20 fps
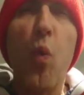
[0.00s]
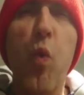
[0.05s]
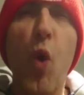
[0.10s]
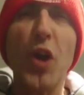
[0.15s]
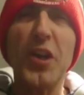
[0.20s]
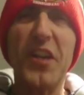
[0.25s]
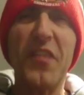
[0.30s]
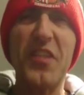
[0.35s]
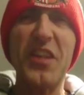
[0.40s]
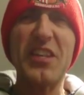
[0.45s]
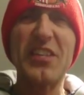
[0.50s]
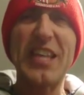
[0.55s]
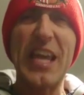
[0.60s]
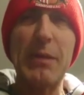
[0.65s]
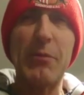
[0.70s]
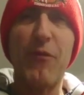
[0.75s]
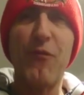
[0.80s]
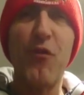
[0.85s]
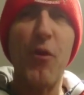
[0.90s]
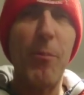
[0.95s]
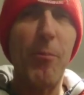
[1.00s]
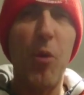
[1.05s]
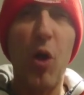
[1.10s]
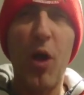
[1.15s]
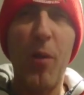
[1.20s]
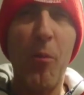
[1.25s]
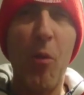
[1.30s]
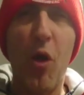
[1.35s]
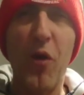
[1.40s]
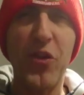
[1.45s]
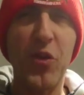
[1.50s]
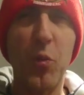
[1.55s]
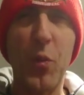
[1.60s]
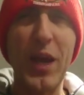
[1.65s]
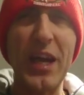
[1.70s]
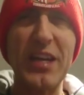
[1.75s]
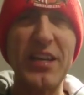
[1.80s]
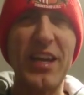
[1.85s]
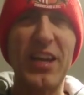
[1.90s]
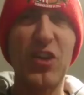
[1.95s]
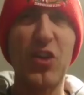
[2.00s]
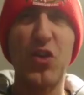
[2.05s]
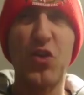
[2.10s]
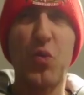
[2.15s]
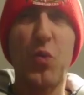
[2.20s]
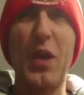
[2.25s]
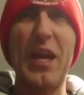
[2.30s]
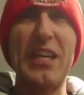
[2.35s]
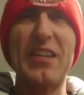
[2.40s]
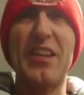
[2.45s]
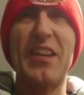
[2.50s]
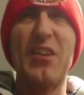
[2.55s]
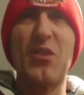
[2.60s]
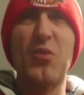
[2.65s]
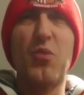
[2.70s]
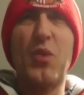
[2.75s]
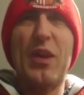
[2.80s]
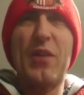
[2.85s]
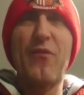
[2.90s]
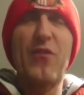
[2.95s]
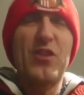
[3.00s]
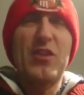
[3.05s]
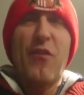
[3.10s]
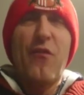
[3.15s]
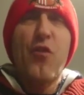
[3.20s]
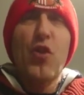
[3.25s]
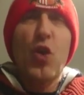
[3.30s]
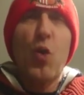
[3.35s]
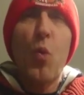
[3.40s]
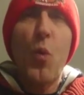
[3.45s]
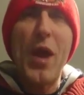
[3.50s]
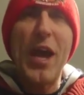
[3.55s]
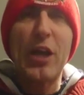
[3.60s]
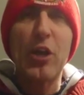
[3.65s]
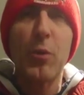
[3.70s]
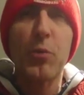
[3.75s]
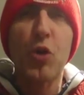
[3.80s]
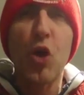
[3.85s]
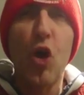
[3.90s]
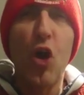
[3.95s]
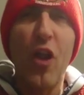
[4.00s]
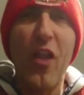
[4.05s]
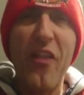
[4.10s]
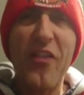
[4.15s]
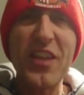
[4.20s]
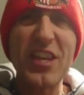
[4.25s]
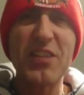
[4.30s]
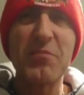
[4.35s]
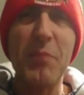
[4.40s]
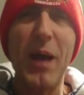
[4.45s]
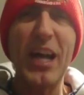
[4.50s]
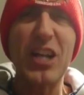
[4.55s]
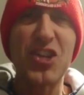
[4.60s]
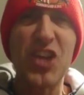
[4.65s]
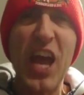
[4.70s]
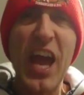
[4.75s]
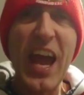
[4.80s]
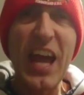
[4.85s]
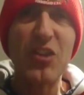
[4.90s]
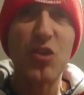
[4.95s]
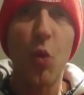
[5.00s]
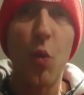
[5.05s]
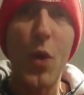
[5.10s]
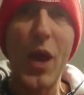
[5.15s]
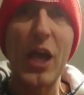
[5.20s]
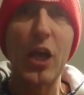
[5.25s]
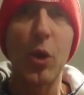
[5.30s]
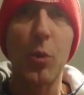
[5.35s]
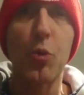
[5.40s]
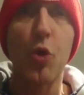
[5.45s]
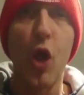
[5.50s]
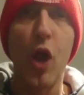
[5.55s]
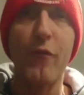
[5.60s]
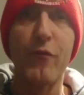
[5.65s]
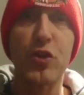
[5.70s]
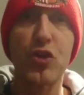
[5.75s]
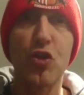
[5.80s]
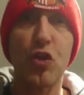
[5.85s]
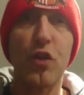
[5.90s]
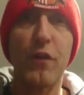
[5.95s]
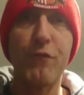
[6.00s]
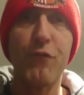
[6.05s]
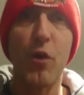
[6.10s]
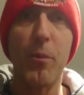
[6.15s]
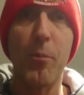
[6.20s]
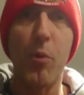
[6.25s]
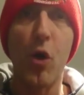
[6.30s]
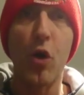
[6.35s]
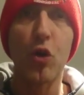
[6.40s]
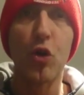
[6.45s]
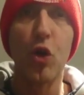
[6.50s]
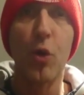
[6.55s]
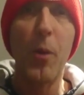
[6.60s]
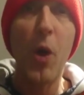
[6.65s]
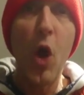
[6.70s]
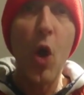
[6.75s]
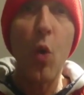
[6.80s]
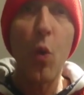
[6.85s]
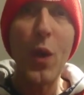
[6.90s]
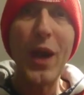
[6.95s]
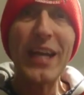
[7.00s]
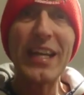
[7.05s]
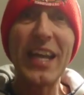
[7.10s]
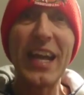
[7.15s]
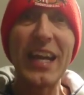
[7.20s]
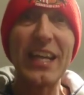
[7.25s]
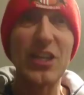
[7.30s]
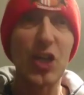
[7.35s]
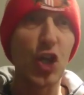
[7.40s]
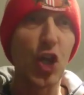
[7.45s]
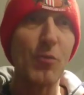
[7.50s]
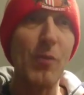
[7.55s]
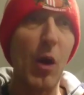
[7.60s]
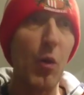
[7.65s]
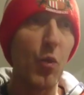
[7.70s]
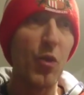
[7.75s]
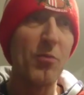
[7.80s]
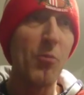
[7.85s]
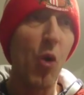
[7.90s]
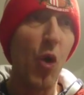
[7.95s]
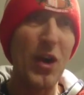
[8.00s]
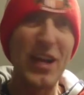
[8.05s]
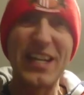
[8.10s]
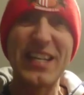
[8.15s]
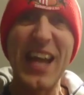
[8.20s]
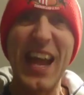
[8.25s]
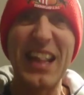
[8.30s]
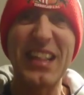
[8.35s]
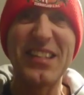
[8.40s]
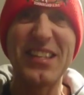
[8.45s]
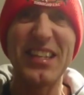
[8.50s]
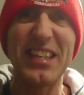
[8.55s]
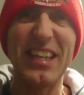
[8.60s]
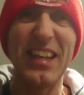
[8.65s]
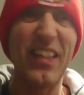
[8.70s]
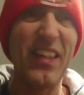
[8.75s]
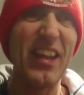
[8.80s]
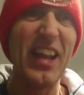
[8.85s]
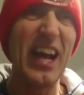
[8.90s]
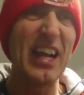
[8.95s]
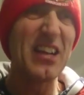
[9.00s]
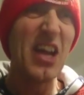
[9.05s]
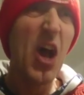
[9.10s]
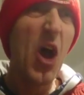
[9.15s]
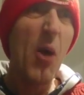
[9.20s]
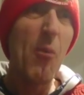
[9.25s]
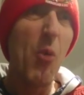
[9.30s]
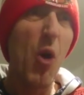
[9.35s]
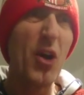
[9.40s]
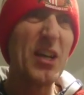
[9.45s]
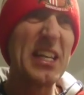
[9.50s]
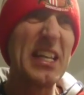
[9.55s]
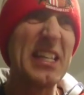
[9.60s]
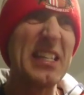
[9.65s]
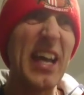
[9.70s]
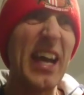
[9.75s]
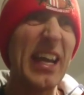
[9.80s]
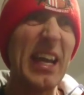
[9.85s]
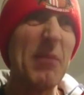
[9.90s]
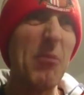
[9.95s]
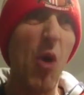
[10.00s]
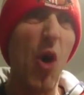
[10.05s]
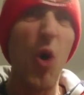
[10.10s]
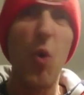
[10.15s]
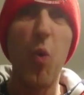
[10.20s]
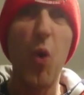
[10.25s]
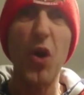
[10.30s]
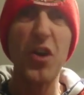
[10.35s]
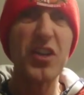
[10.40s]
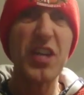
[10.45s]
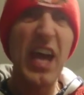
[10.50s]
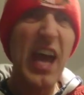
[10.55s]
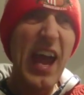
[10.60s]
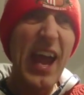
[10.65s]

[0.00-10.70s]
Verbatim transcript: wanted this game of football more than we did because we didn't. We, the fucking wake up call. This match is a wake up call for Sunderland Football Club. We need to come up with more intensity than that, more desire, more want